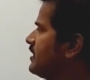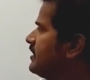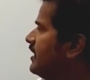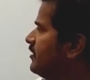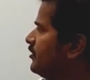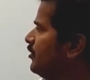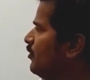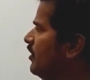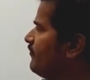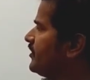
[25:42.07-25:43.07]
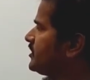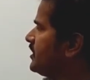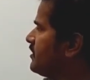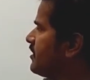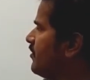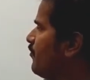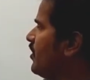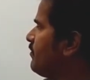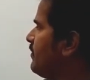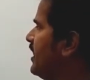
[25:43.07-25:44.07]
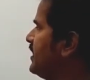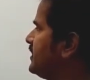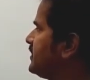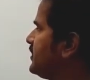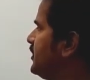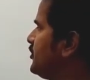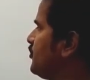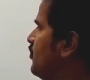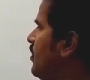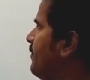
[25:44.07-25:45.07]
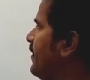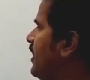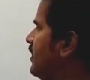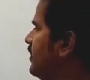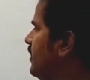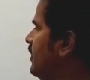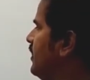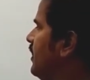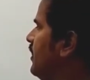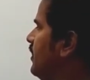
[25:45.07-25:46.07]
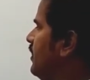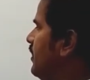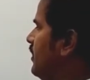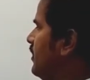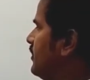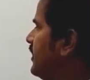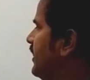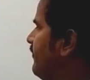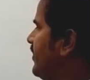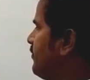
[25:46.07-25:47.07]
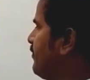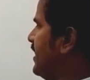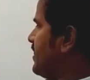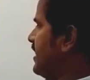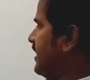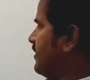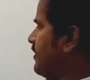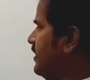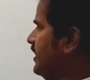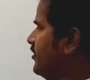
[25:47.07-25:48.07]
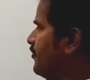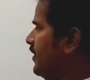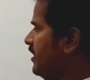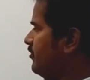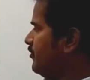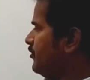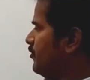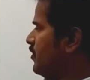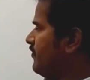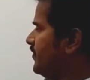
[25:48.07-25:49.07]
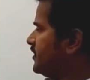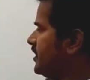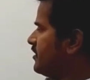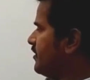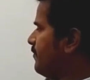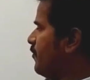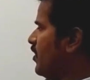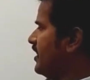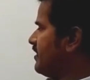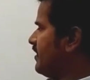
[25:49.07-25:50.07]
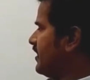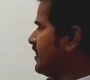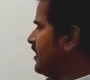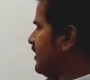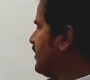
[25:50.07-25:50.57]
Then new efficiency 1 minus T2 upon T1 plus x. Its value new efficiency 0.6